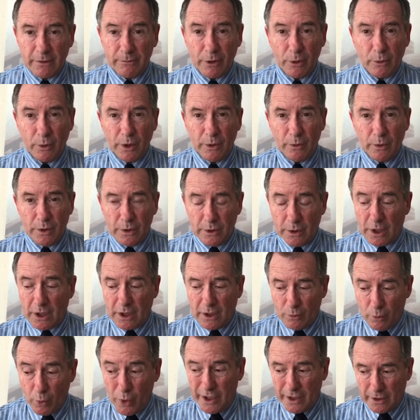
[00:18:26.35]
But we will,
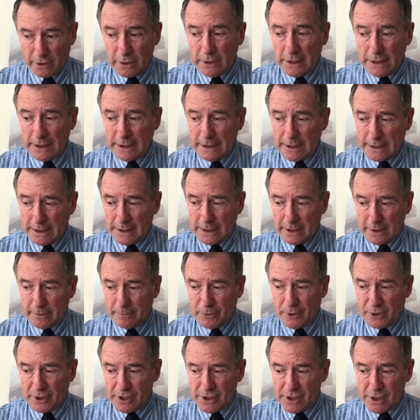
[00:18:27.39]
I will, and I'm
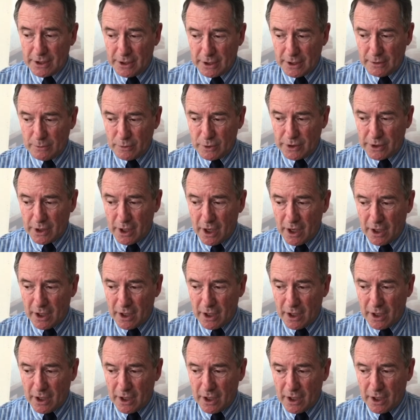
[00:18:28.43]
pretty sure I would